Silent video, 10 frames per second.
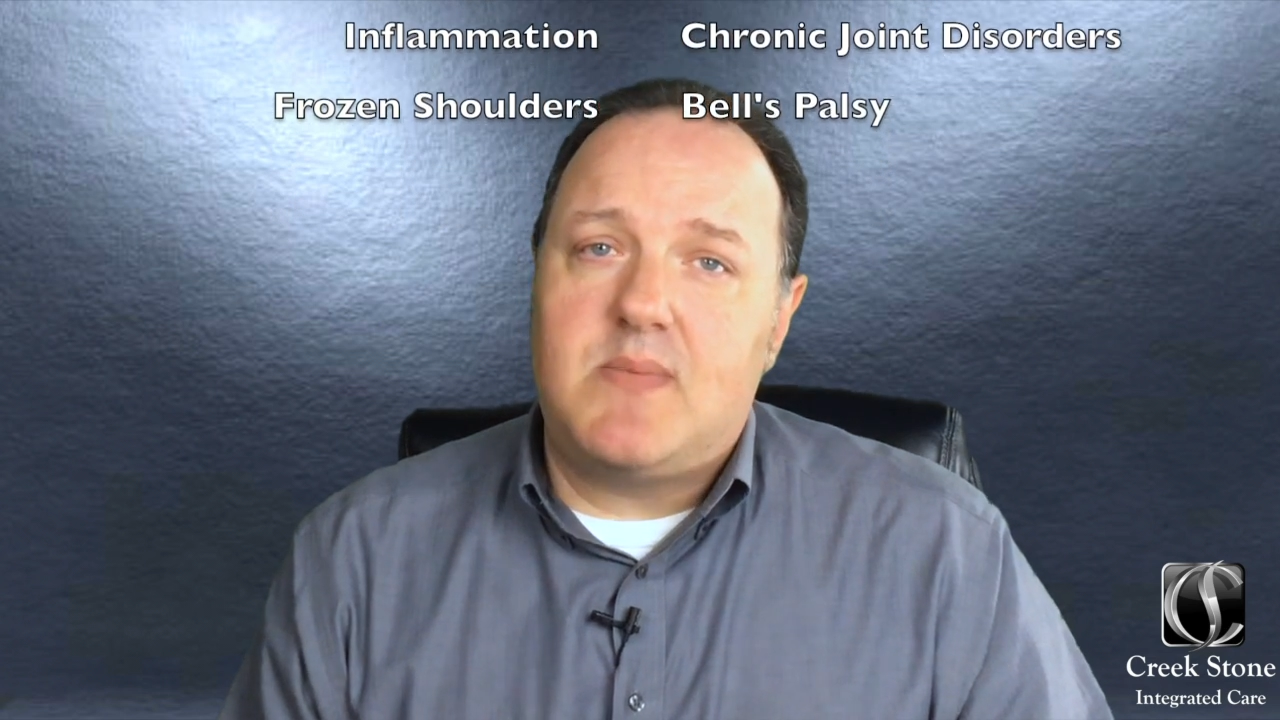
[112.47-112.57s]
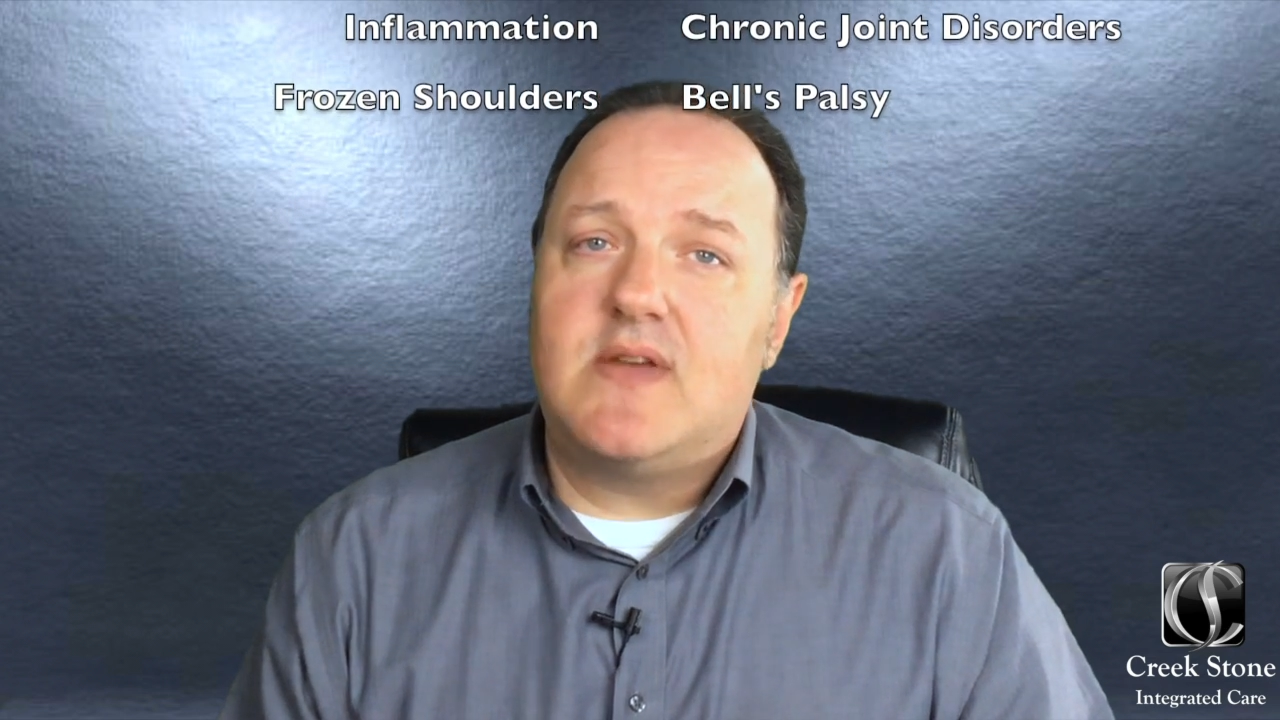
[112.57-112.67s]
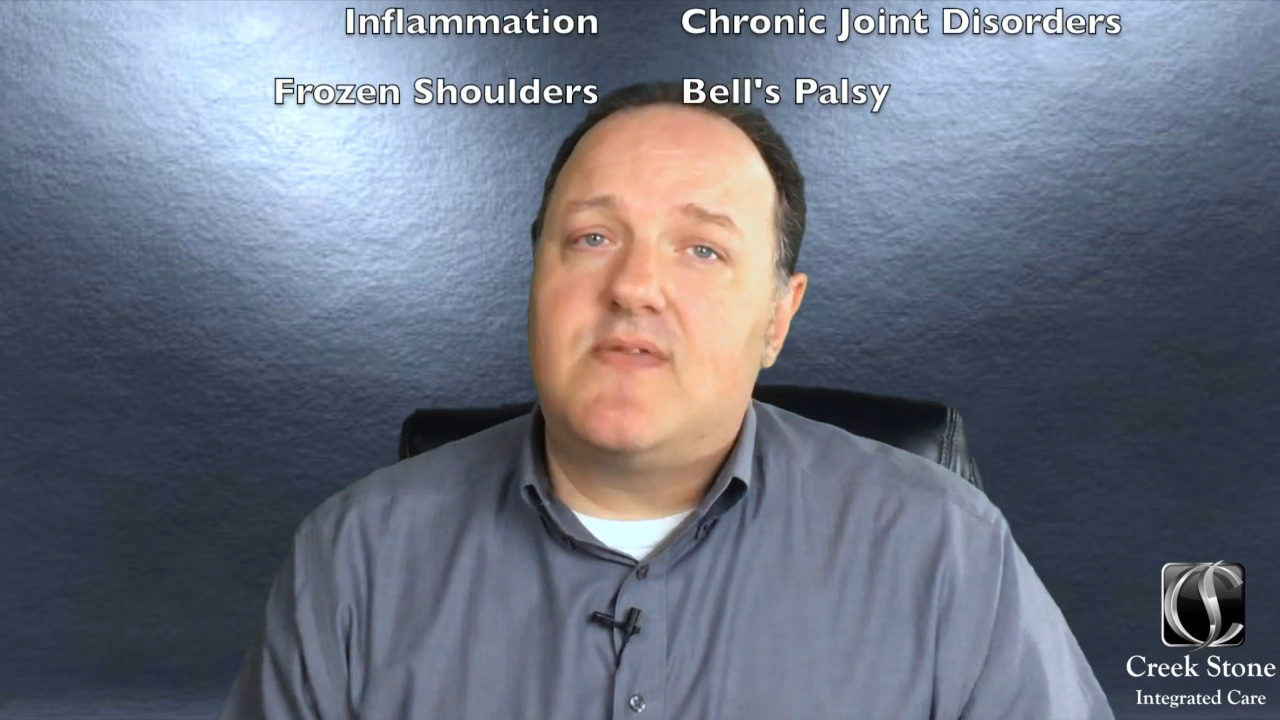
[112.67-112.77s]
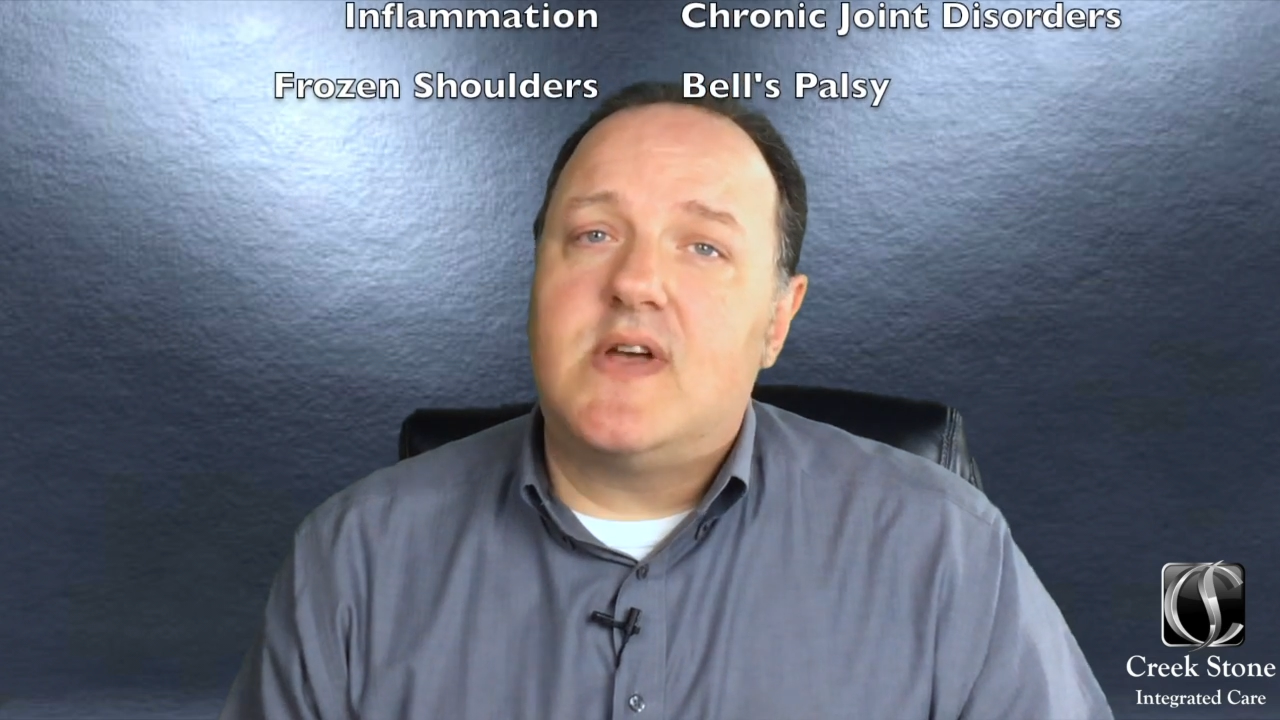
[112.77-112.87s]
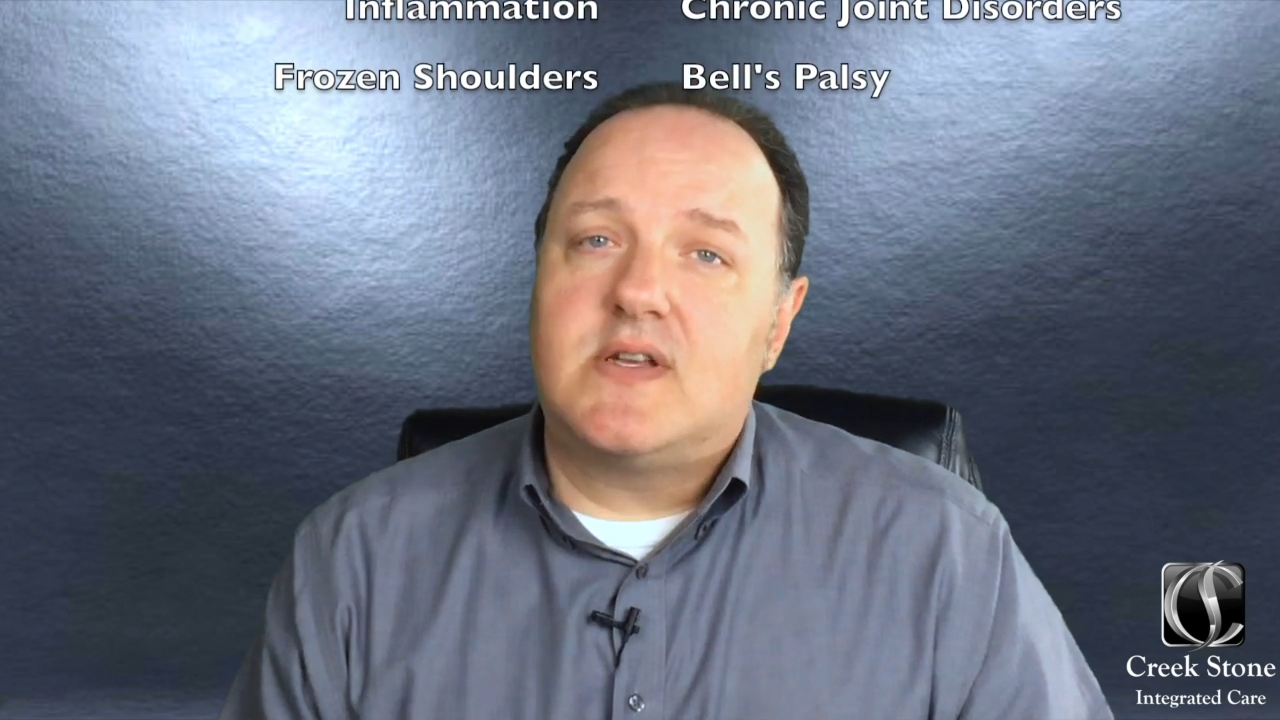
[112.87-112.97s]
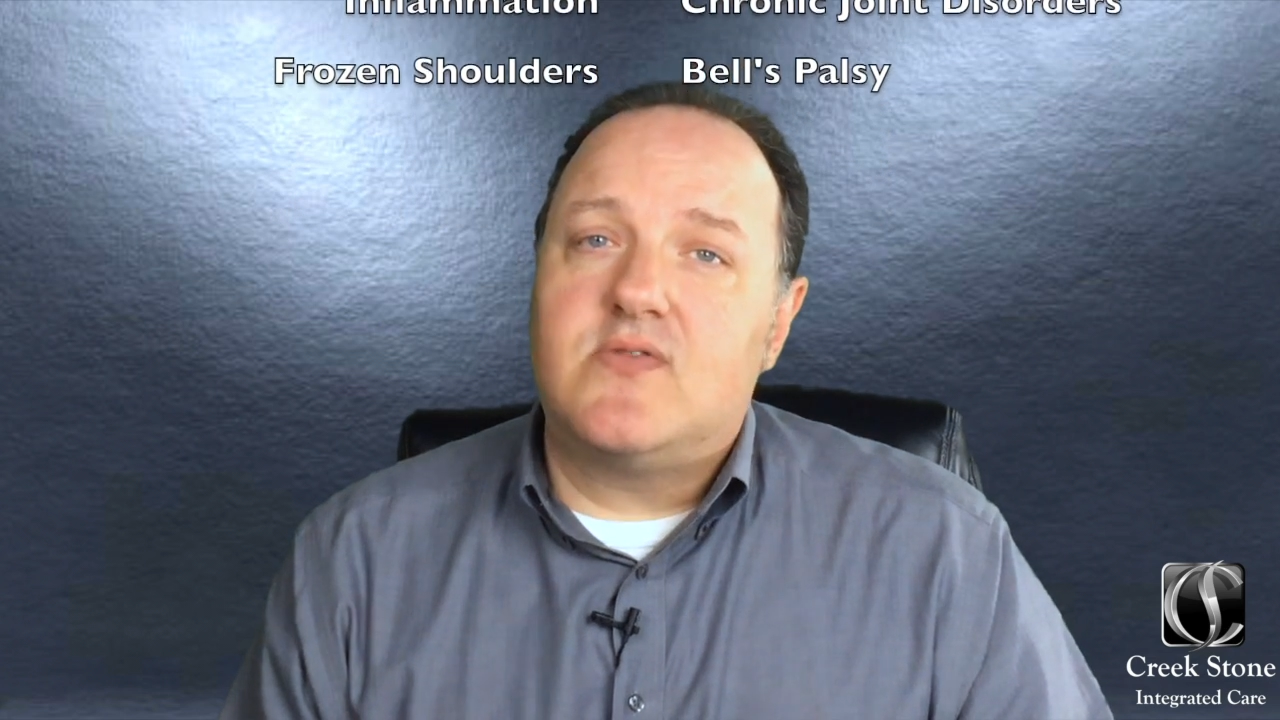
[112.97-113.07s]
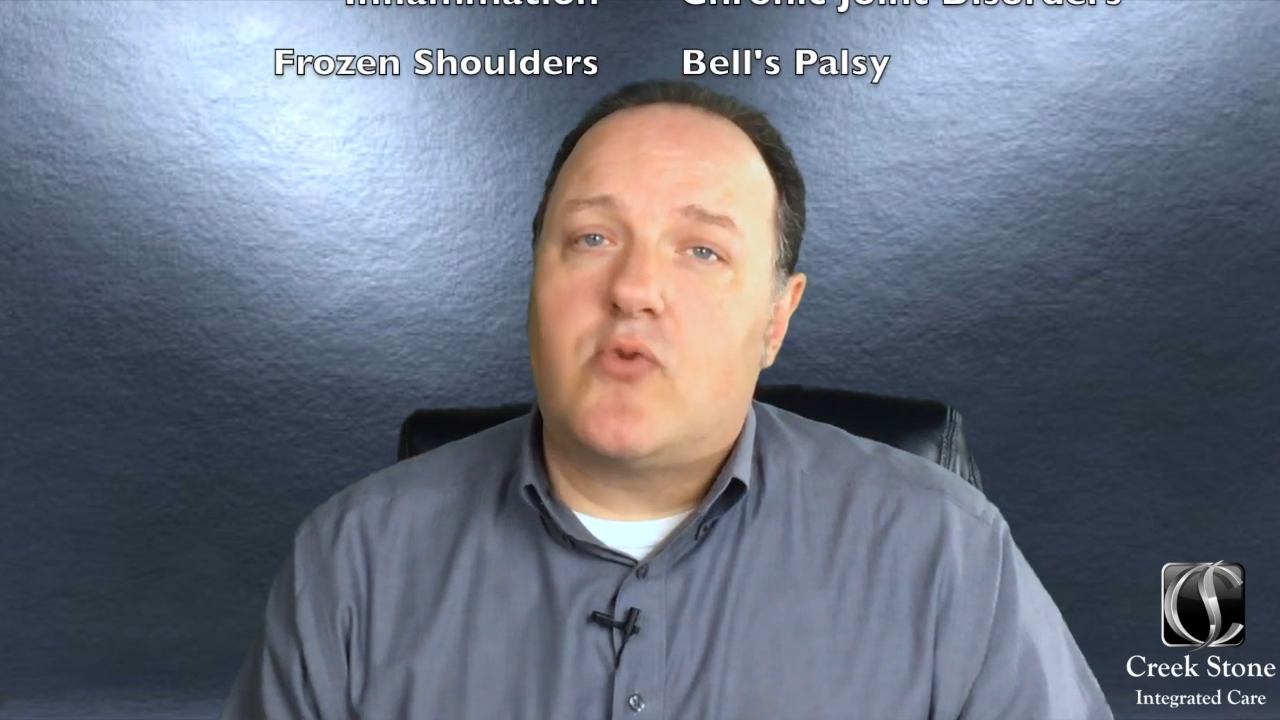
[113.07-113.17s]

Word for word: be effective